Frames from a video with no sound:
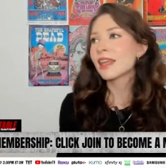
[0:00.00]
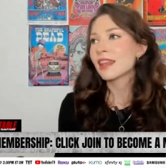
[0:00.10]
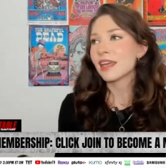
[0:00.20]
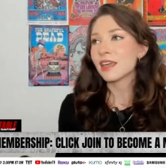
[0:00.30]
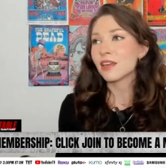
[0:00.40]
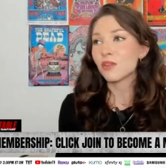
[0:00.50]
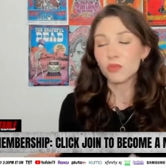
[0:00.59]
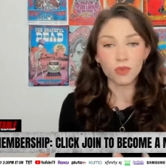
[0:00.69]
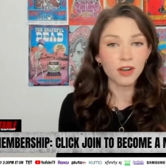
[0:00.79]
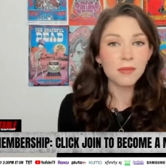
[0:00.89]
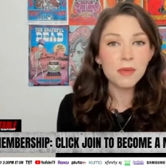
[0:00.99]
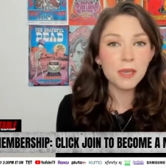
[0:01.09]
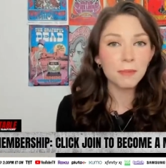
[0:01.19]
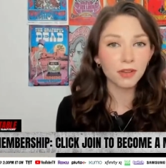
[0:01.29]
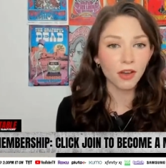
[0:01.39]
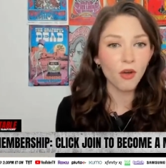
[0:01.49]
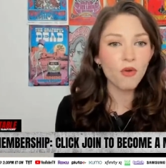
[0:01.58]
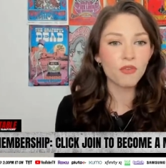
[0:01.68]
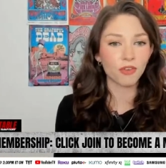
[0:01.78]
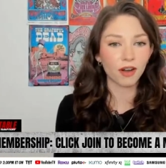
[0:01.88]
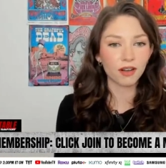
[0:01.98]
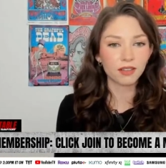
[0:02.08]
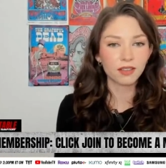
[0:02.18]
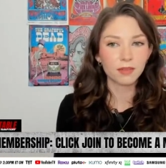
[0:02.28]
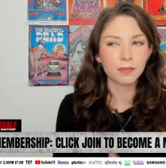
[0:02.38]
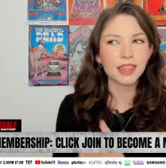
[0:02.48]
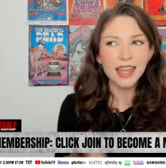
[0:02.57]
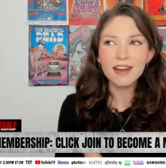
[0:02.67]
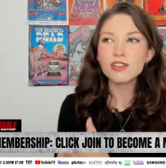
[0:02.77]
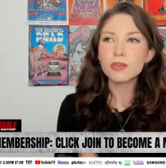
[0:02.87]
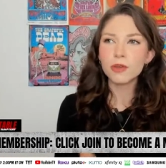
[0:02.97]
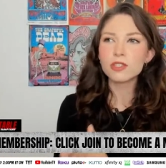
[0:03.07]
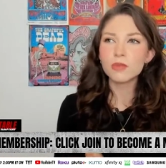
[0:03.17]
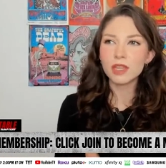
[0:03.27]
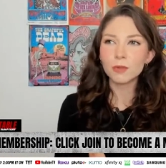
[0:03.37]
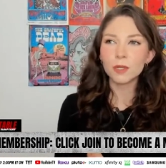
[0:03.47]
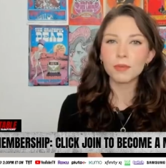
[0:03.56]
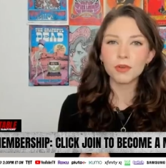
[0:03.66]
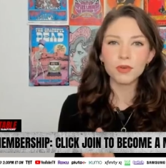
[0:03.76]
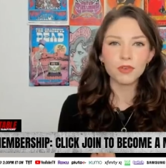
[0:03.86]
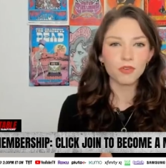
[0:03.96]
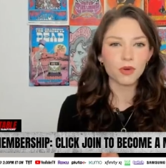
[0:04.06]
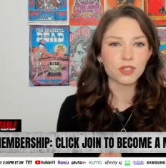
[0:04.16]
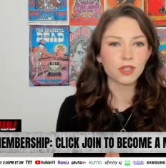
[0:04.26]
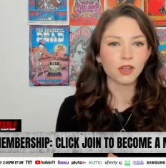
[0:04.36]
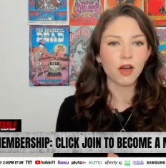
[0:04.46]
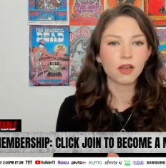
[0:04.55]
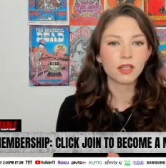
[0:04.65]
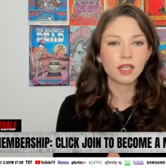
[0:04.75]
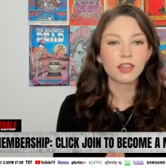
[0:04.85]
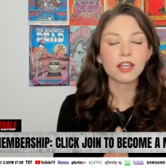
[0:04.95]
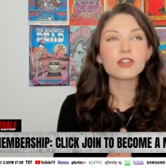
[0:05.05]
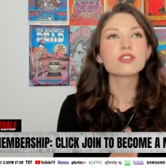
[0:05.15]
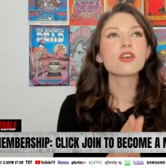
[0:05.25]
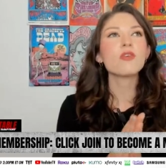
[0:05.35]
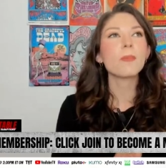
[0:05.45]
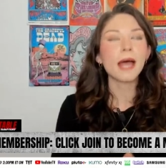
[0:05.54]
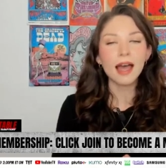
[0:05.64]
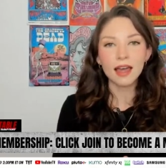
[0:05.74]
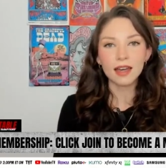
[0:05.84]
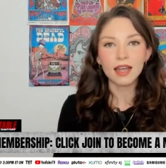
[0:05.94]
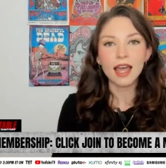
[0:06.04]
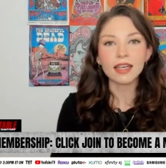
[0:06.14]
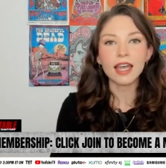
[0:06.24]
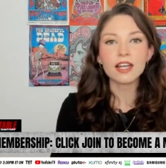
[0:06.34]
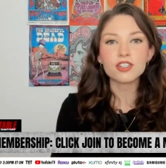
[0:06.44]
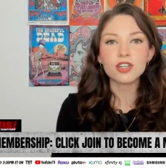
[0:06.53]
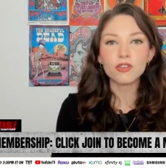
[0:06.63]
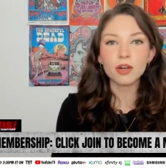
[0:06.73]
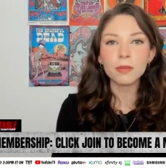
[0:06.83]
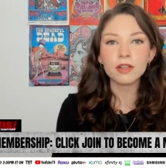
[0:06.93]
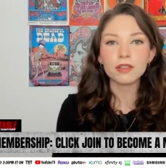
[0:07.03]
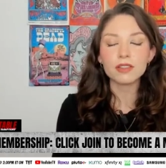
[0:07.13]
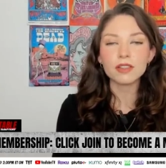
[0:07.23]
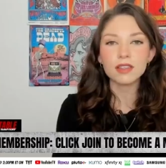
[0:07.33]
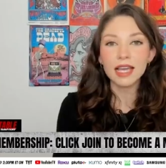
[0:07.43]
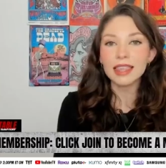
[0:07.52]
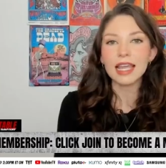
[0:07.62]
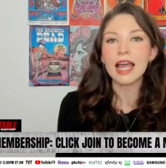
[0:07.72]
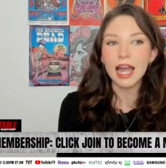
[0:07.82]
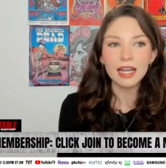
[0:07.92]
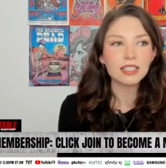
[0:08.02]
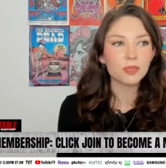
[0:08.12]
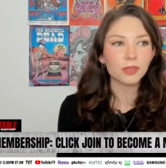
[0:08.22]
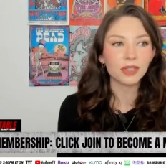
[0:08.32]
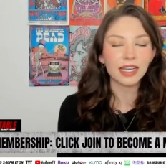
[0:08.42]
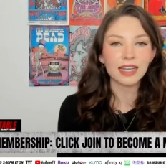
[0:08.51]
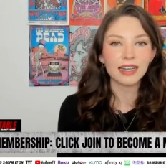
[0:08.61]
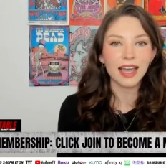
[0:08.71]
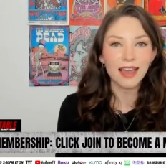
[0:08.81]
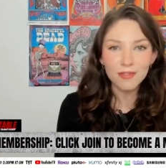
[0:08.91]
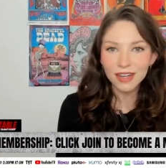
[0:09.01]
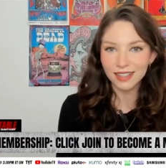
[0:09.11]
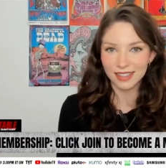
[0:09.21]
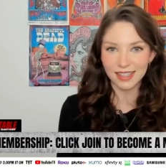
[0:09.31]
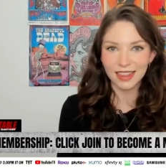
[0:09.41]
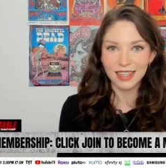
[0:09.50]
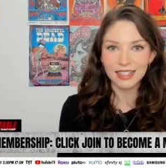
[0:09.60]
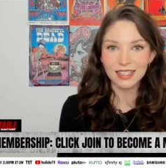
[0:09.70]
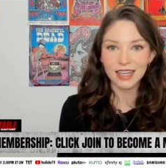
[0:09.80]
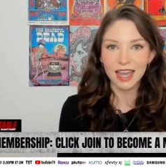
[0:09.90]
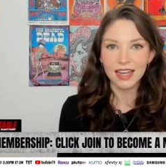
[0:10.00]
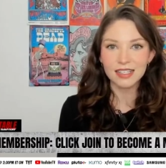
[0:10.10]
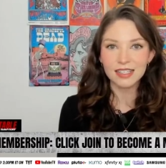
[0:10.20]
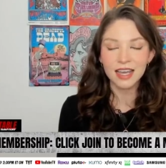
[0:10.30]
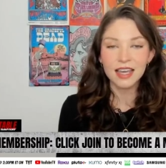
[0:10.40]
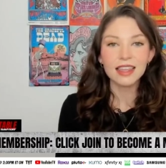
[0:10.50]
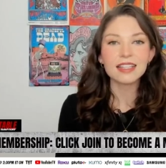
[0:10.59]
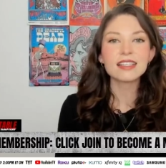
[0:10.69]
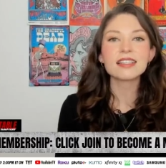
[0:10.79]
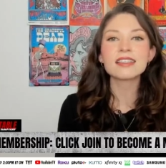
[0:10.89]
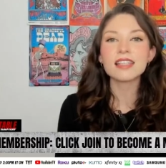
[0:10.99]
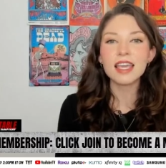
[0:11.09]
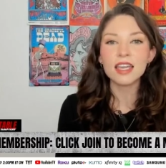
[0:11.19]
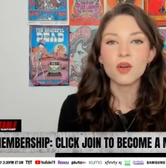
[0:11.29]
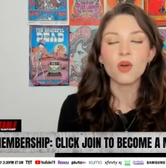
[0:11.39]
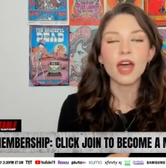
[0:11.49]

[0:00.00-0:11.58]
They run people over, but they are supposed to be the people who enforce the law. They're so bad at catching criminals that they had to plant evidence in this case. That's insane.